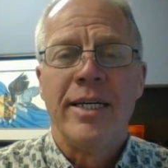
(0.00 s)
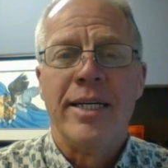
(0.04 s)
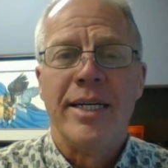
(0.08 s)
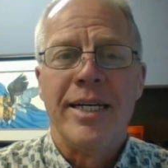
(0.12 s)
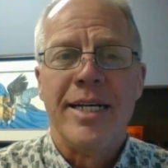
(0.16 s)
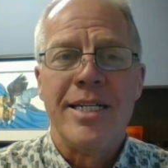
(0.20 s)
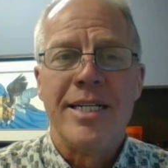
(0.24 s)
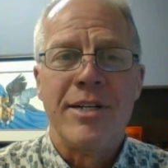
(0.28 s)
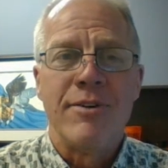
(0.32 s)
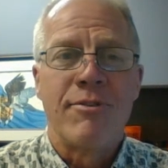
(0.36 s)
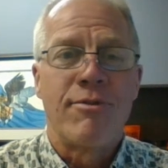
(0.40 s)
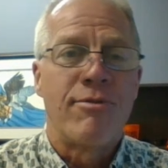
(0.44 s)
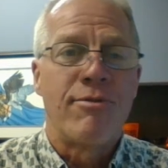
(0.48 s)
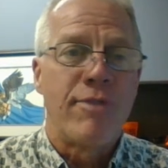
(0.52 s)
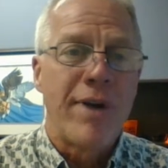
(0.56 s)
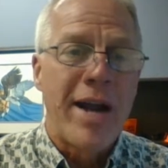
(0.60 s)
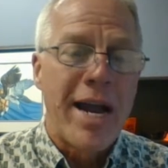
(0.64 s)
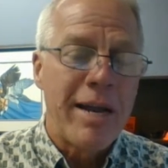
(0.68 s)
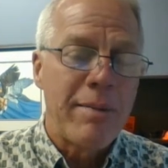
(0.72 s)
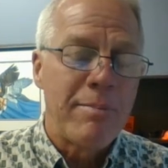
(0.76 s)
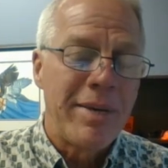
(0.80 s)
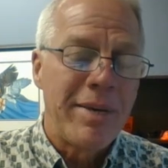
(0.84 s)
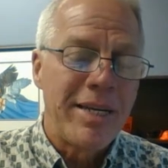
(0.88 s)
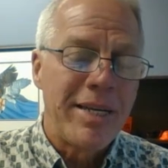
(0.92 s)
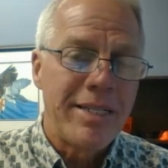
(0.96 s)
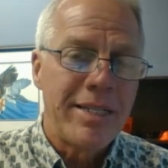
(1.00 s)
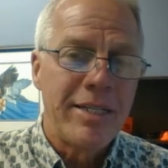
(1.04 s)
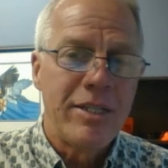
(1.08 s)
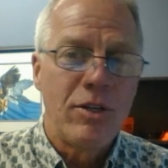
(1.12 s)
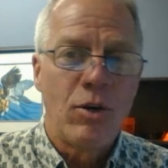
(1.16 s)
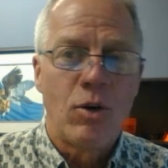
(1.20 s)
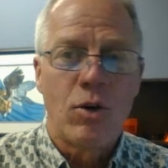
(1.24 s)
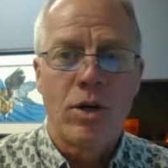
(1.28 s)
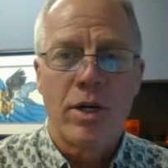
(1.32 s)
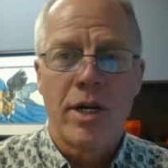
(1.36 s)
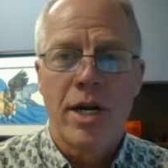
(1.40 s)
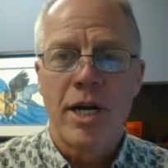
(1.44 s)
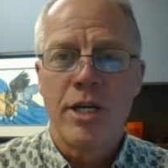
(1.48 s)
Is it fragmented
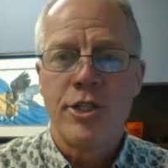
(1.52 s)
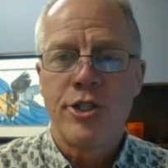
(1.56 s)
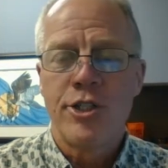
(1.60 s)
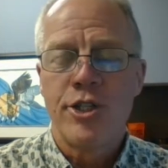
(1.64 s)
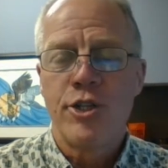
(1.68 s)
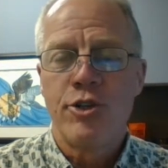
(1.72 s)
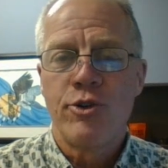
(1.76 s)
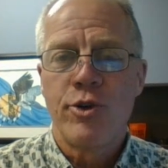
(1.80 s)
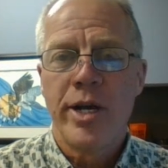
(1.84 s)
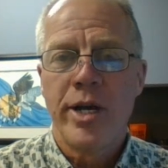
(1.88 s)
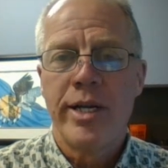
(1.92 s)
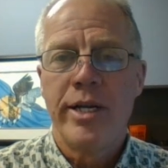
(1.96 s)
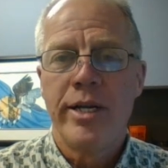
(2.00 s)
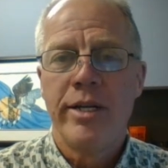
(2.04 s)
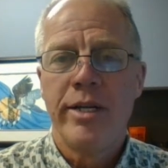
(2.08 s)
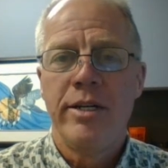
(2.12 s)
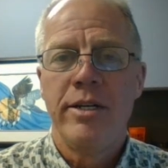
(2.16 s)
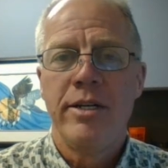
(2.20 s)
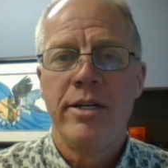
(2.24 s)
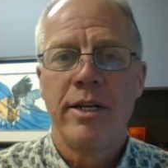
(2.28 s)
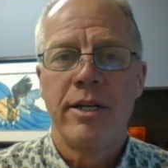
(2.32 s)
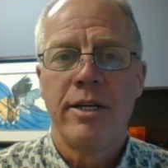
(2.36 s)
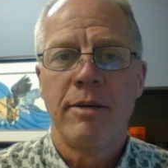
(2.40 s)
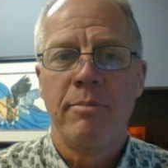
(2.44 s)
or concentrated?